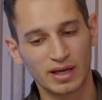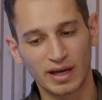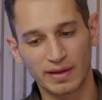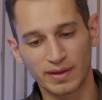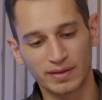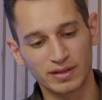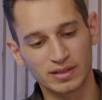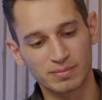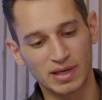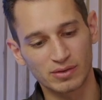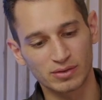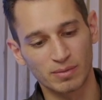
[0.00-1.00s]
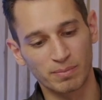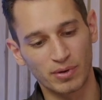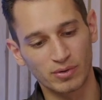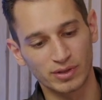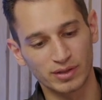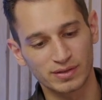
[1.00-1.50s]
And then these metal
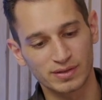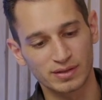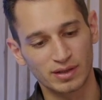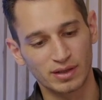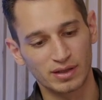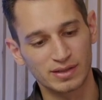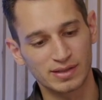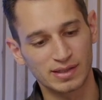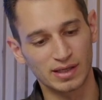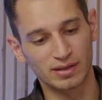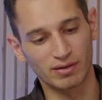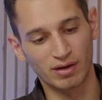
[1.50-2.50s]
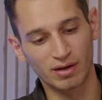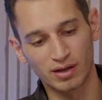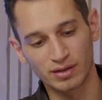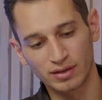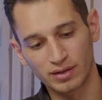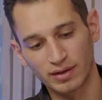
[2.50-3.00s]
components sit
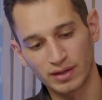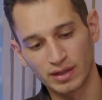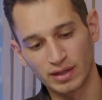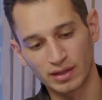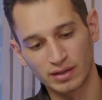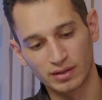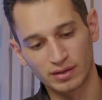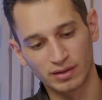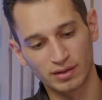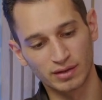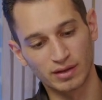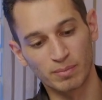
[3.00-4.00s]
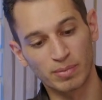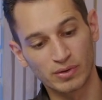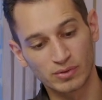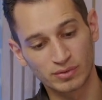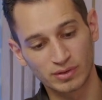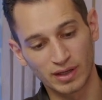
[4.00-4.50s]
on the
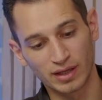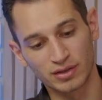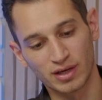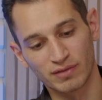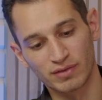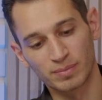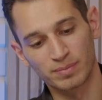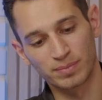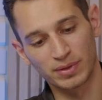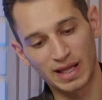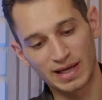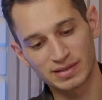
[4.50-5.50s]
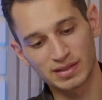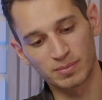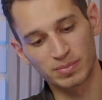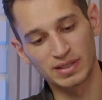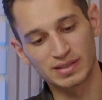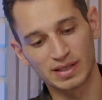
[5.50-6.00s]
bone and you have a plastic
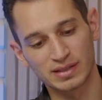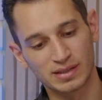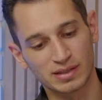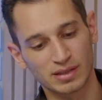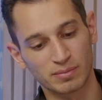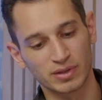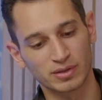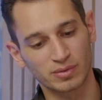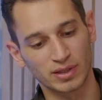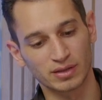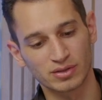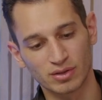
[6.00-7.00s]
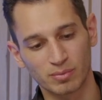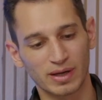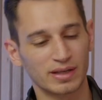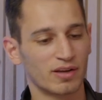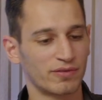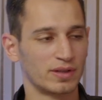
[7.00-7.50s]
piece that sits in between. So by
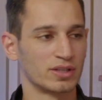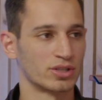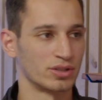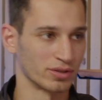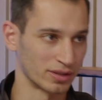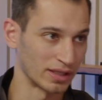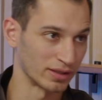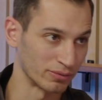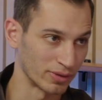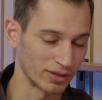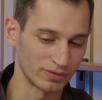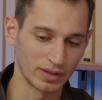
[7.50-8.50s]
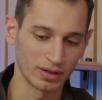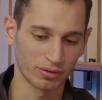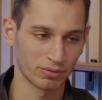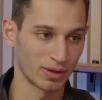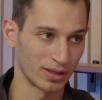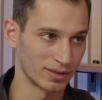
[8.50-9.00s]
definition, you're getting rid of the
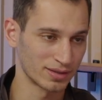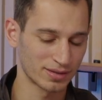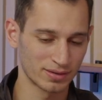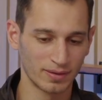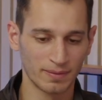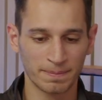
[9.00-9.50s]
arthritis. Mm-hmm.